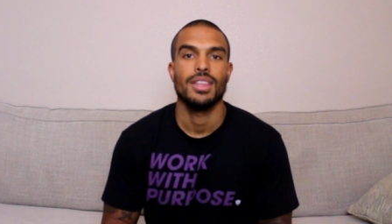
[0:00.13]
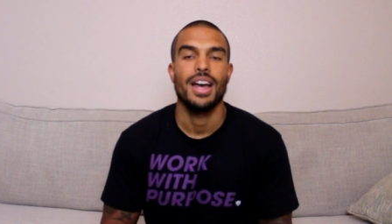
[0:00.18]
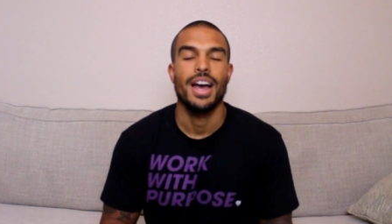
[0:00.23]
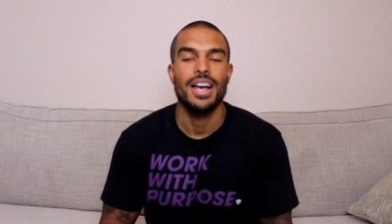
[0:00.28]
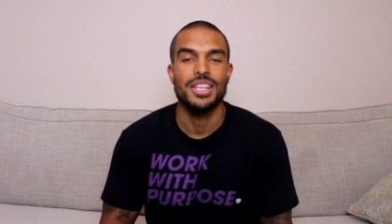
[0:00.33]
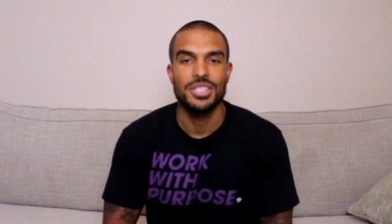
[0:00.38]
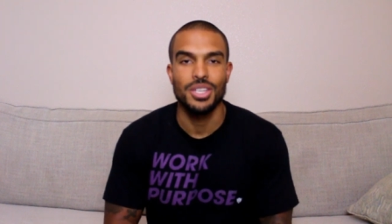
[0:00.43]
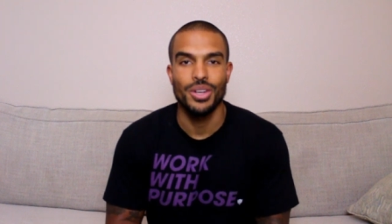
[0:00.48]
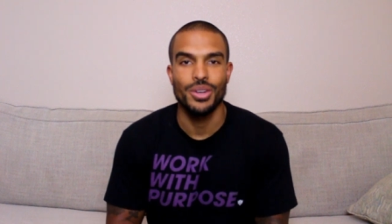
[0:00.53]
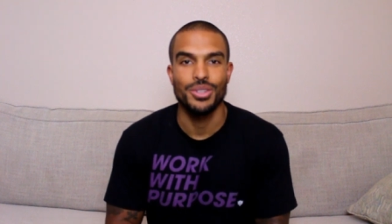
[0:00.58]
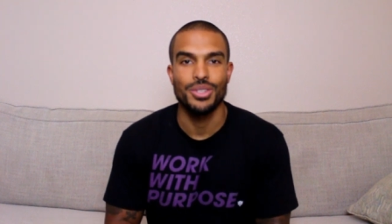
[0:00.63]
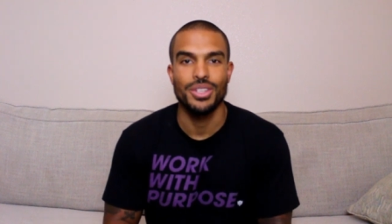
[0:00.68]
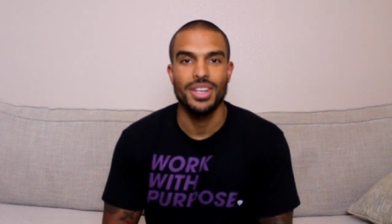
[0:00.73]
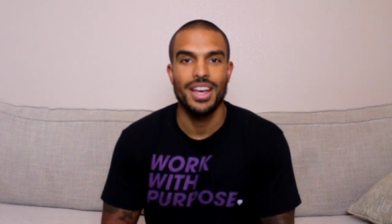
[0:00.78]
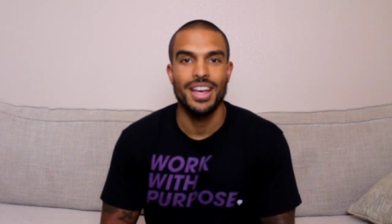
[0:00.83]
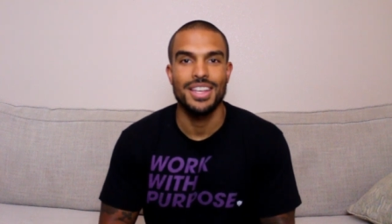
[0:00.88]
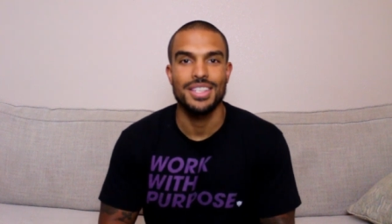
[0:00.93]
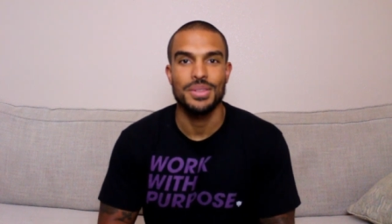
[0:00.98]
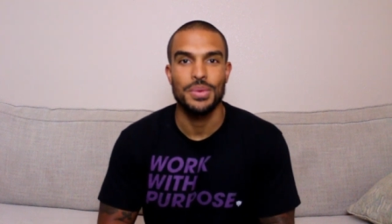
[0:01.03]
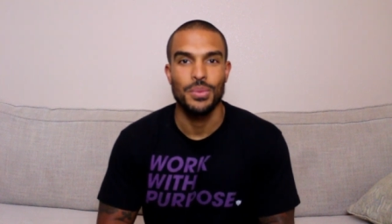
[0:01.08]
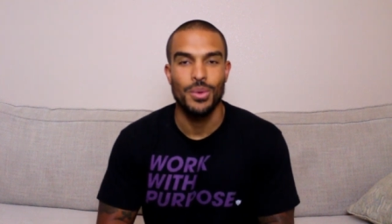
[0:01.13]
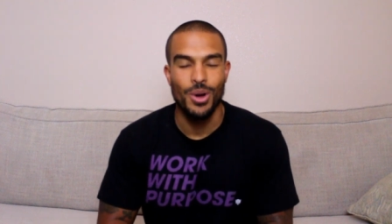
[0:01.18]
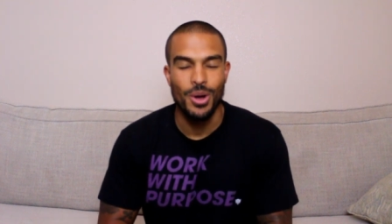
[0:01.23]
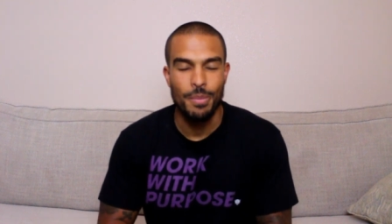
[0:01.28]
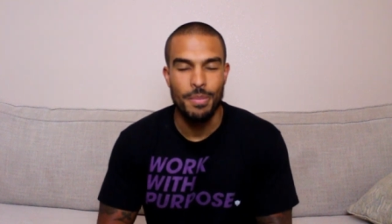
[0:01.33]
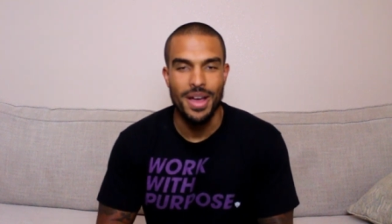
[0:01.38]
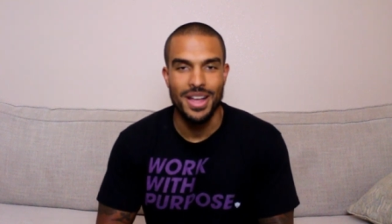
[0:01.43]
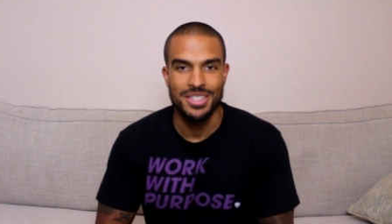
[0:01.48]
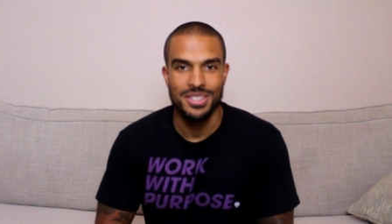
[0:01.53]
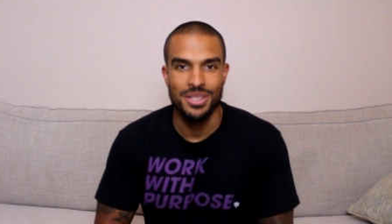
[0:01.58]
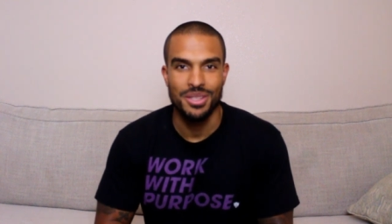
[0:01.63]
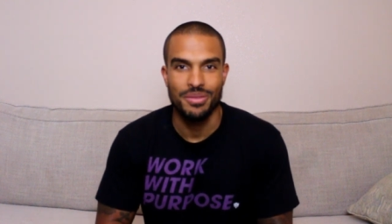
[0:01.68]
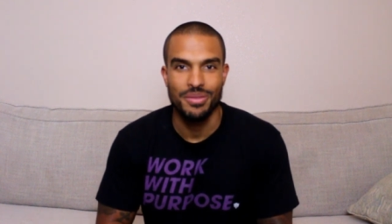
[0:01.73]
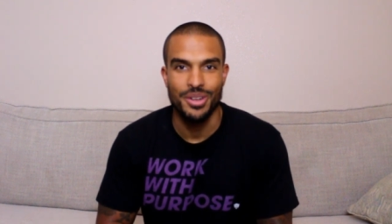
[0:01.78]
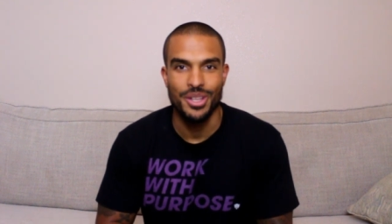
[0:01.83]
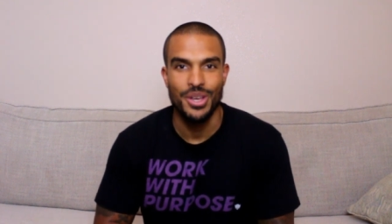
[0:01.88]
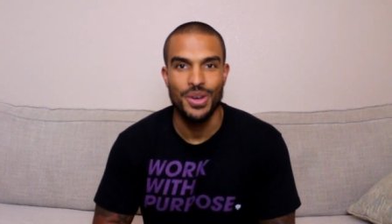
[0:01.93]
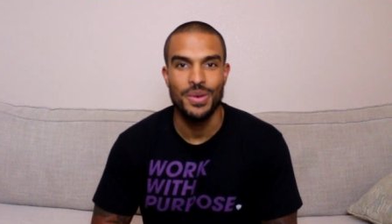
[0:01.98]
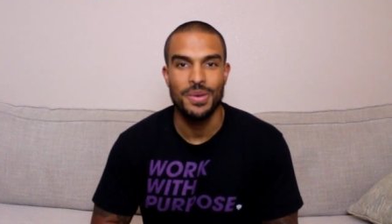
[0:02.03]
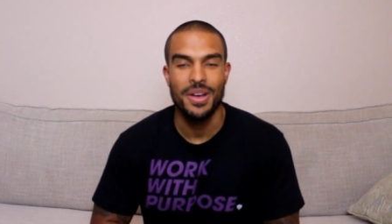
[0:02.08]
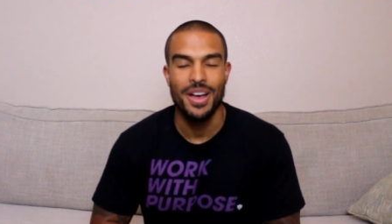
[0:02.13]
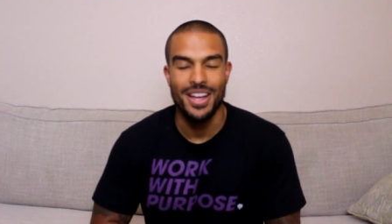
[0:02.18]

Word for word: How's it going you guys? Welcome back to another video.